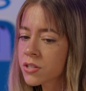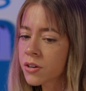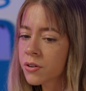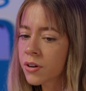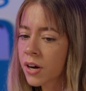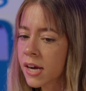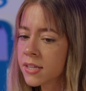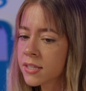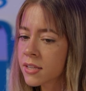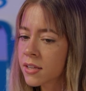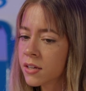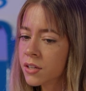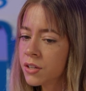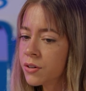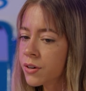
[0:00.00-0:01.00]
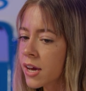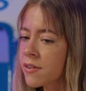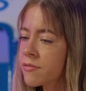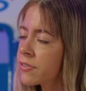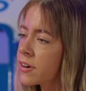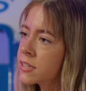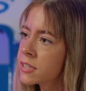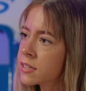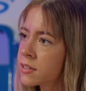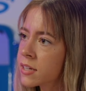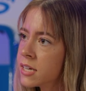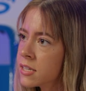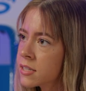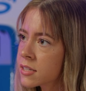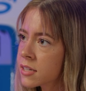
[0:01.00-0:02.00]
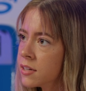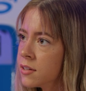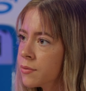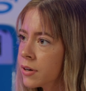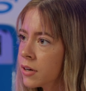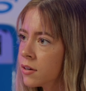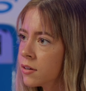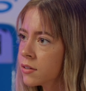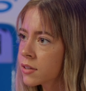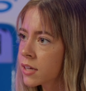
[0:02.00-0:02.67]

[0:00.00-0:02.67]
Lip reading: just so crazy that you can't find the list anywhere.